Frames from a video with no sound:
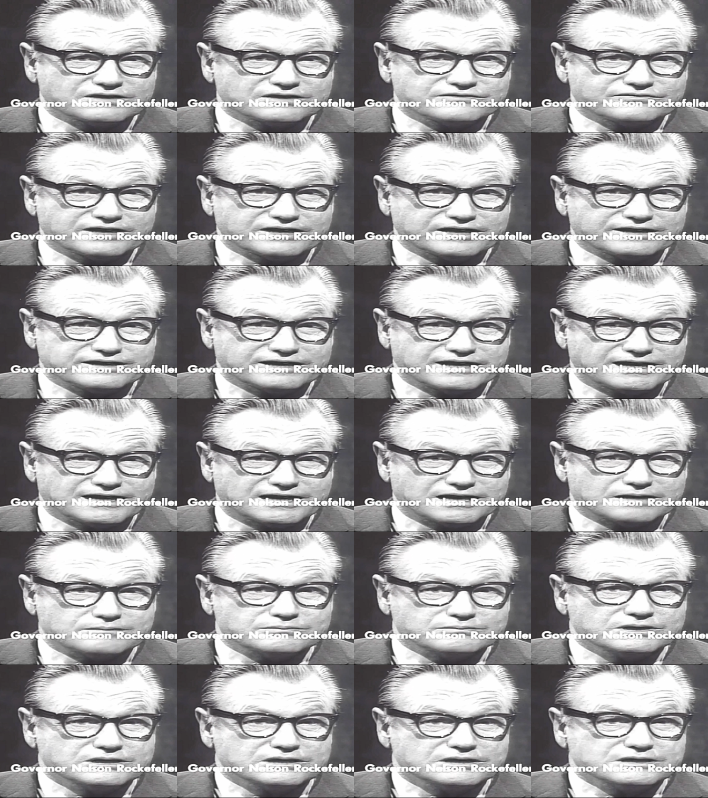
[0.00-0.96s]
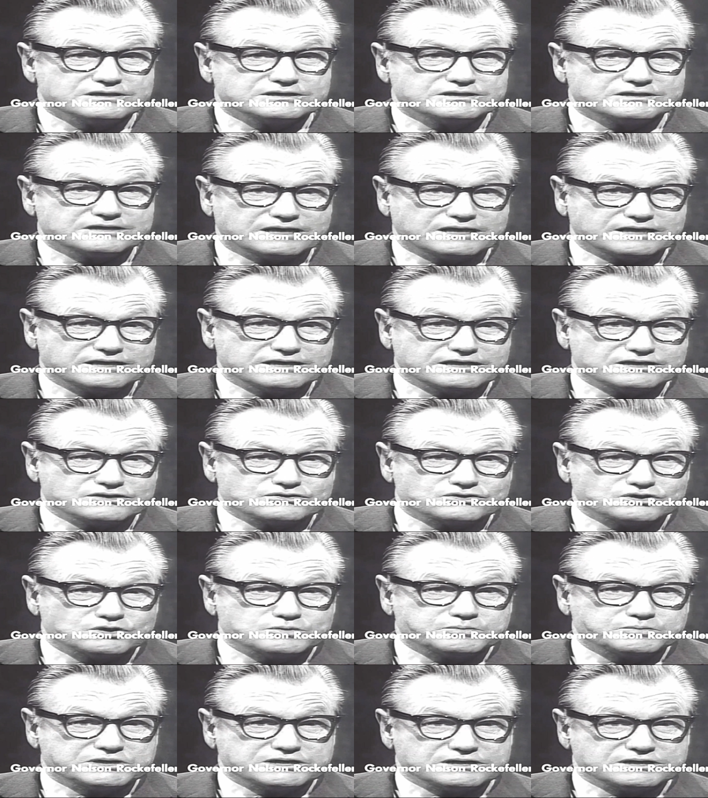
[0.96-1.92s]
North Vietnam sending
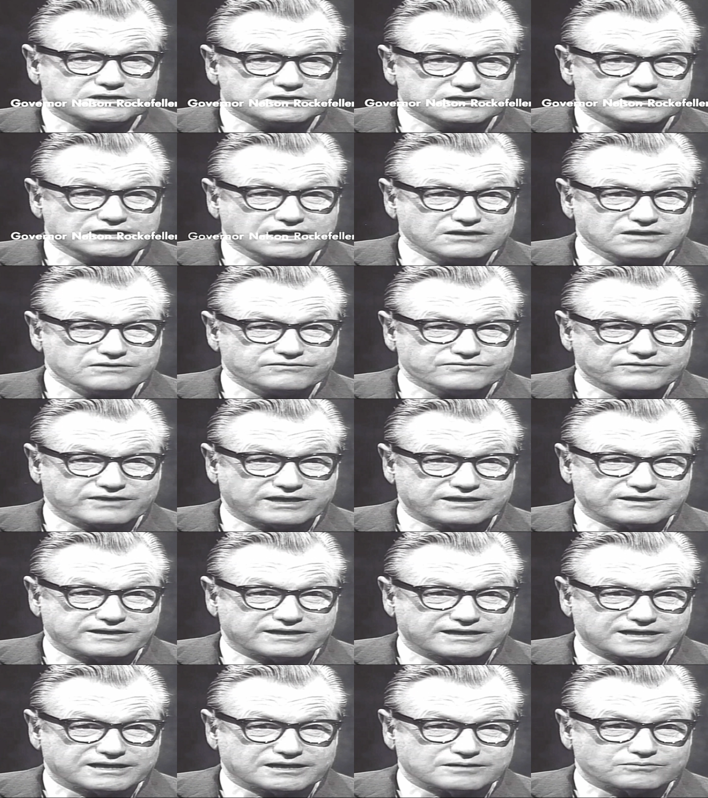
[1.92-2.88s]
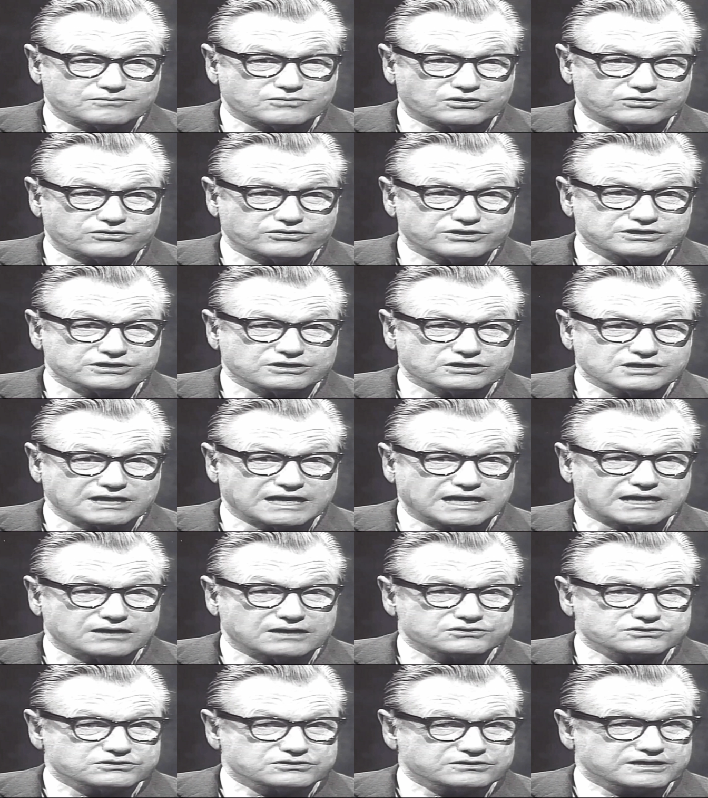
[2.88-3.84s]
troops into South Vietnam or into
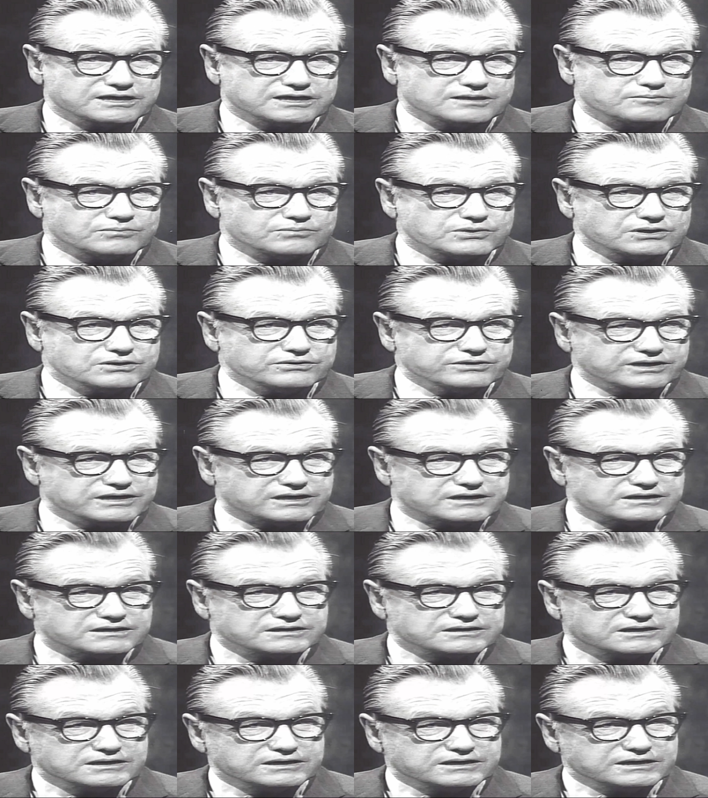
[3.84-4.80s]
Laos or Cambodia.